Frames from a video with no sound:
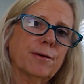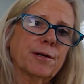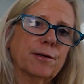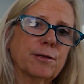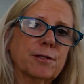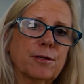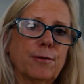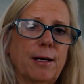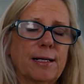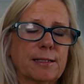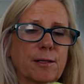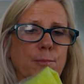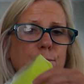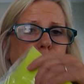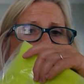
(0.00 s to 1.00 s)
It also
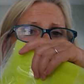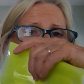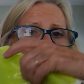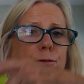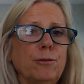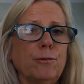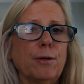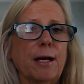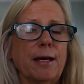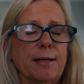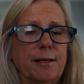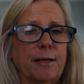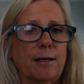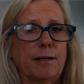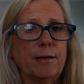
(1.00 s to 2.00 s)
has a blue and
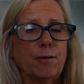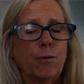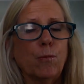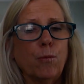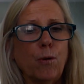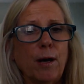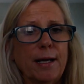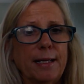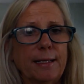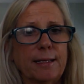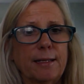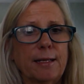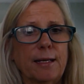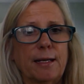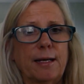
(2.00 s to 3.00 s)
a white
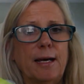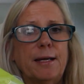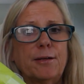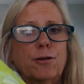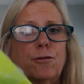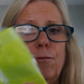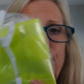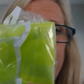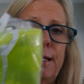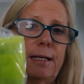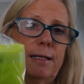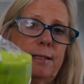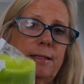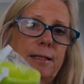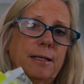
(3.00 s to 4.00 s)
and a
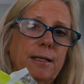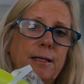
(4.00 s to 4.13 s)
green.